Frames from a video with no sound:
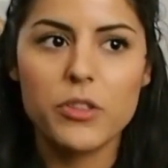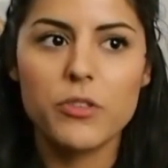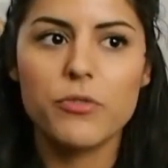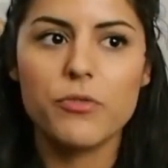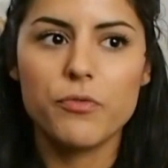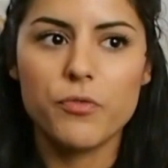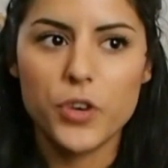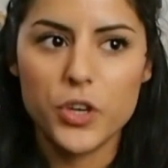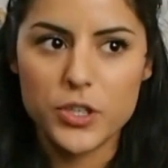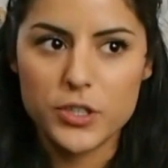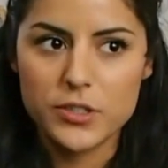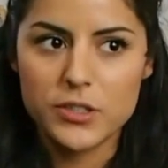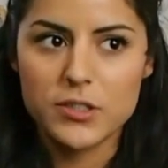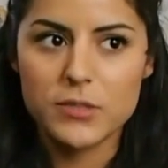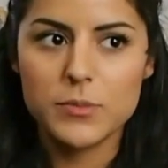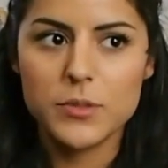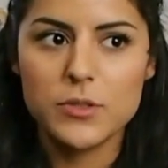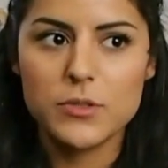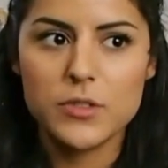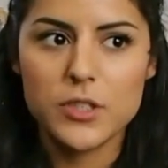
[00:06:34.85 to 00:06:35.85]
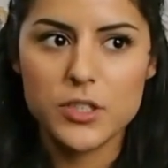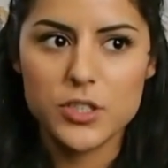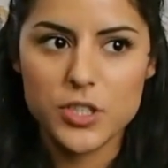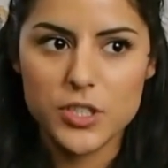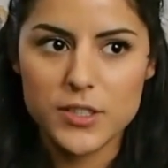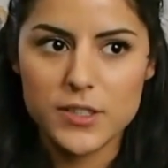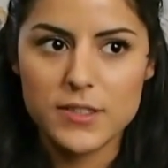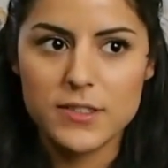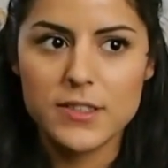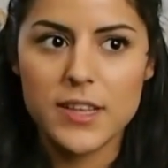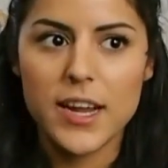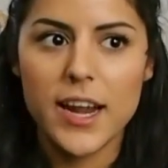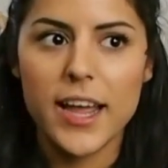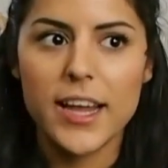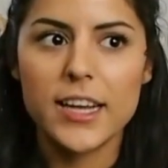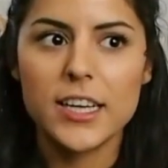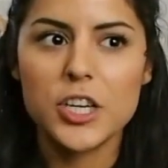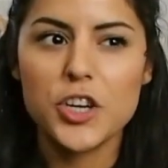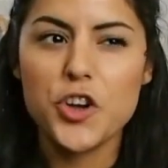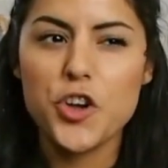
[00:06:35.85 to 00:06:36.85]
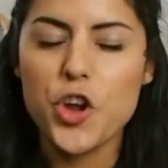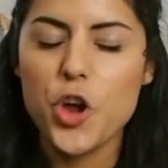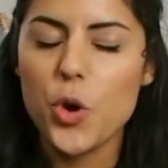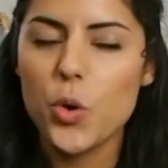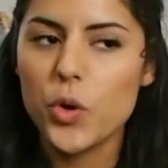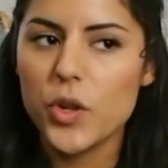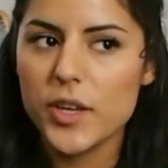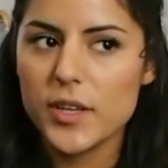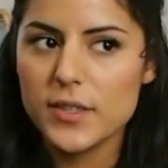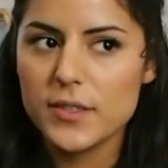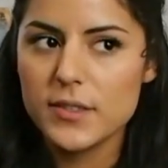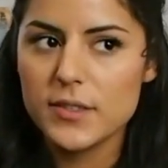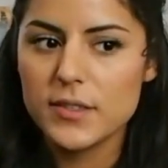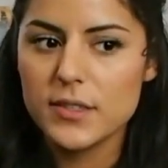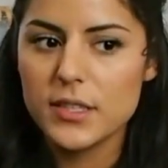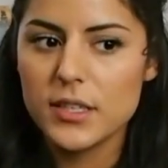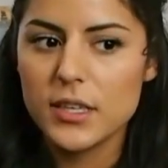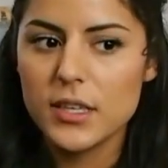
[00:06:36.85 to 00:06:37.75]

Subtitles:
the first musicians that I noticed